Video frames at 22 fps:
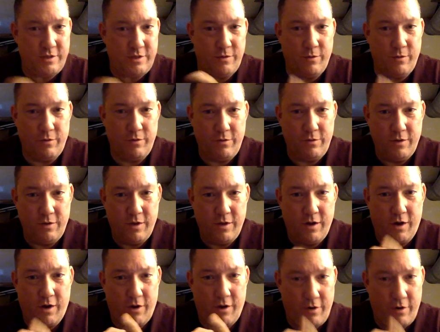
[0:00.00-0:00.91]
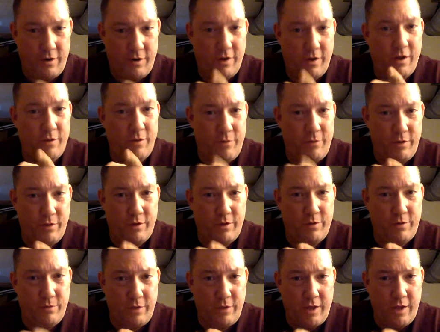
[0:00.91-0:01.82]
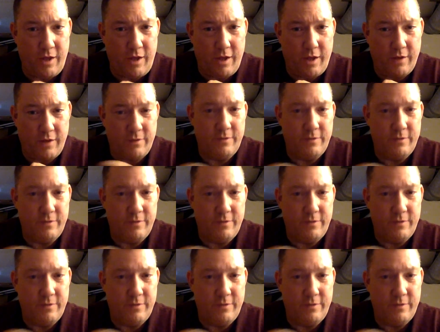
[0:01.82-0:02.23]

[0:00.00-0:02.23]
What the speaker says: you are a really cool guy.